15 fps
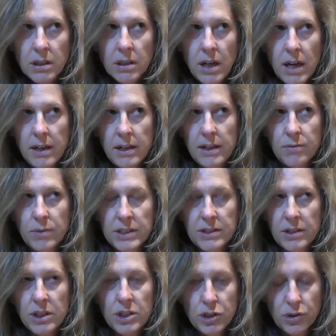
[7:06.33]
And it
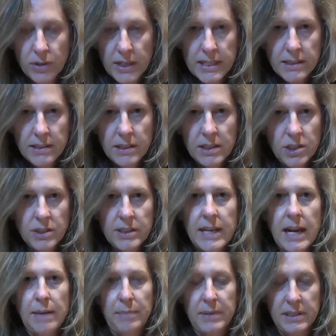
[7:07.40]
wasn't our choice, it just
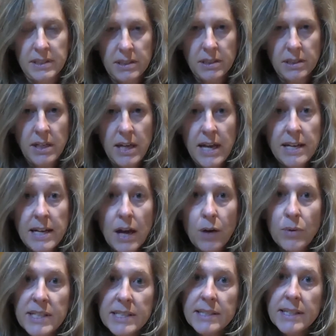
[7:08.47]
happened. And now
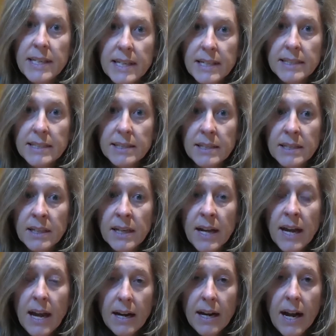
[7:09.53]
we see it.
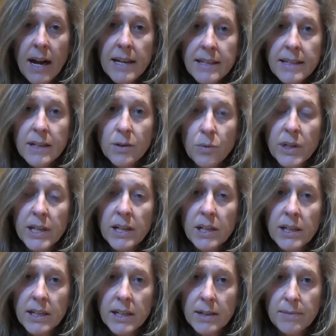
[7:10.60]
And I think we are
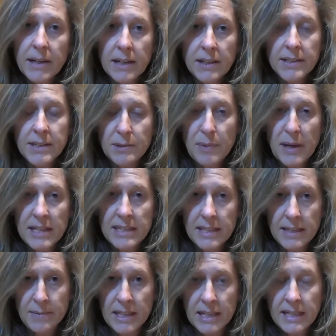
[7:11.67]
going to come out of this
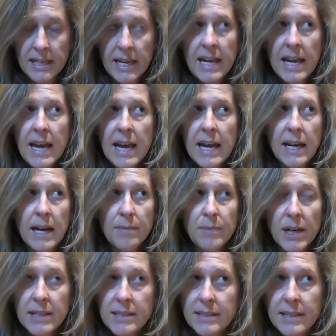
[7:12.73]
pandemic. And I'm
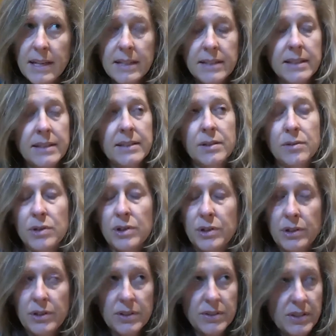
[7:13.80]
not saying that the
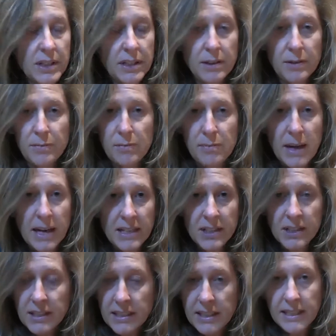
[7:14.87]
earth is going to
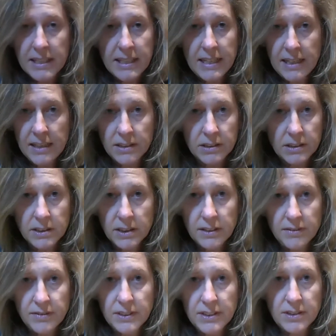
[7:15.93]
magically get healed
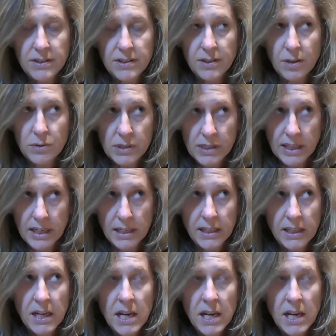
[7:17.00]
if it's so sick.